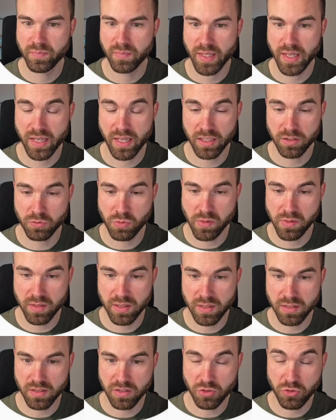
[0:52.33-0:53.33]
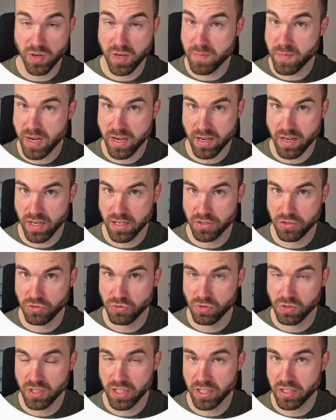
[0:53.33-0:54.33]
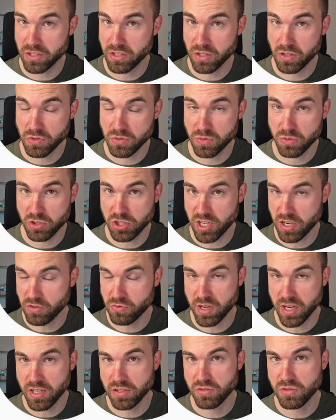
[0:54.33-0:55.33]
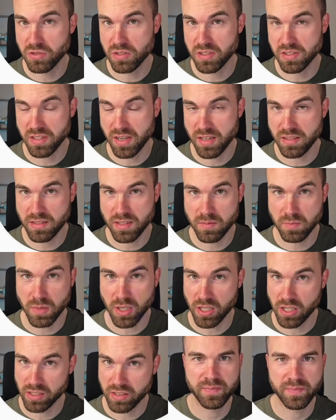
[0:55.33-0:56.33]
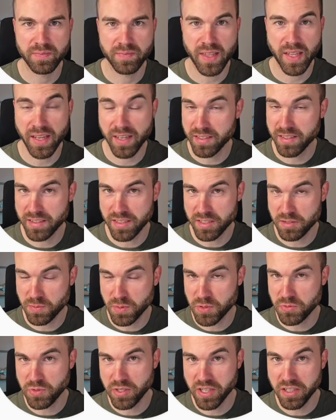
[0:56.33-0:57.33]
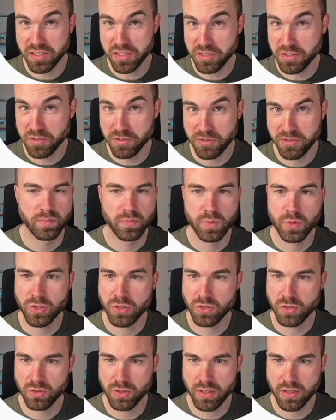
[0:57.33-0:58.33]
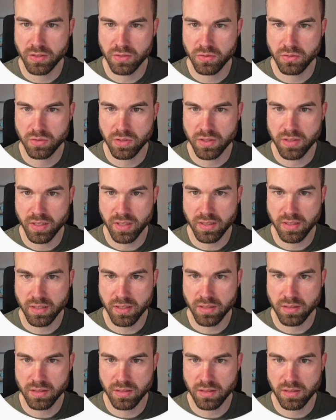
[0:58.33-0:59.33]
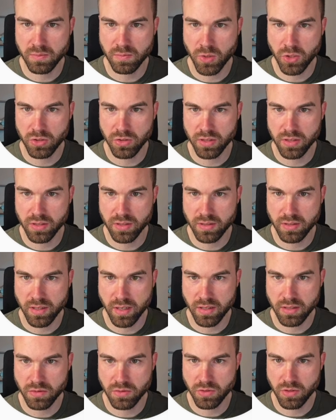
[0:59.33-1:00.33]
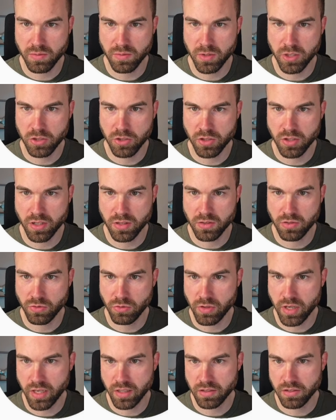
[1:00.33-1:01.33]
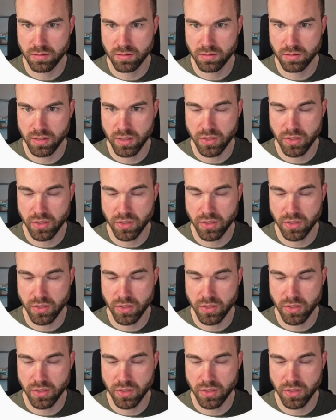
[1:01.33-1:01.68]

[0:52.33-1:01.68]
And with this Dream AI tool, you can also generate your designs in bulk. And that's what we're gonna do. So let's do the settings. Mode is text to image, that's correct.